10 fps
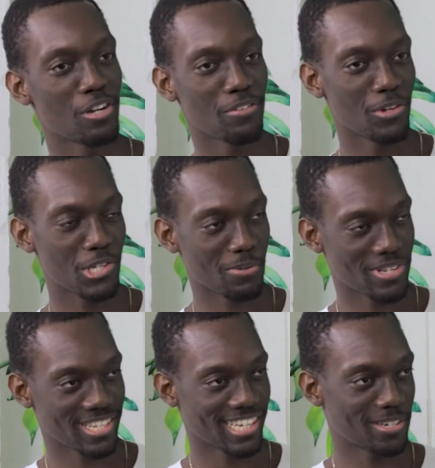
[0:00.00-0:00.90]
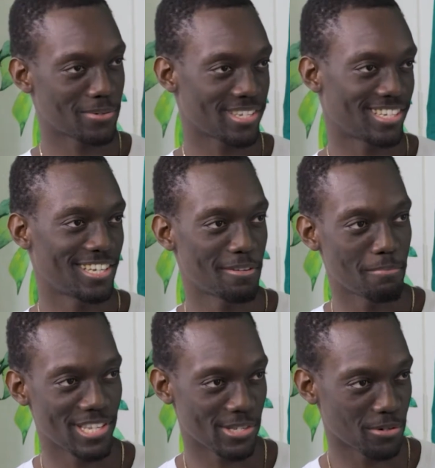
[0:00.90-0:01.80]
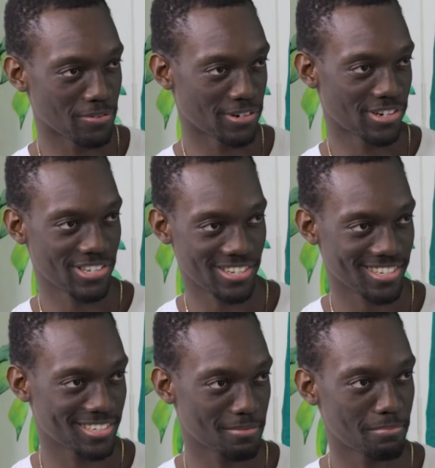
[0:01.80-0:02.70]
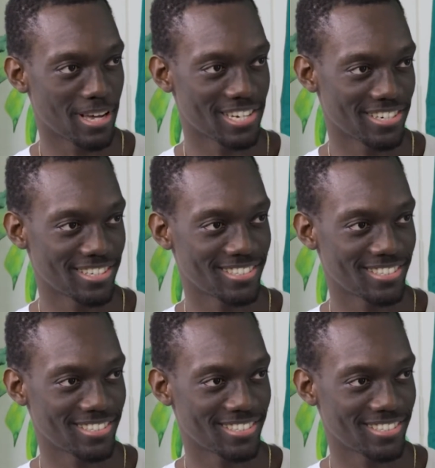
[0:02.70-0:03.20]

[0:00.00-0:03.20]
of those you were saying was the Miss Universe pageant.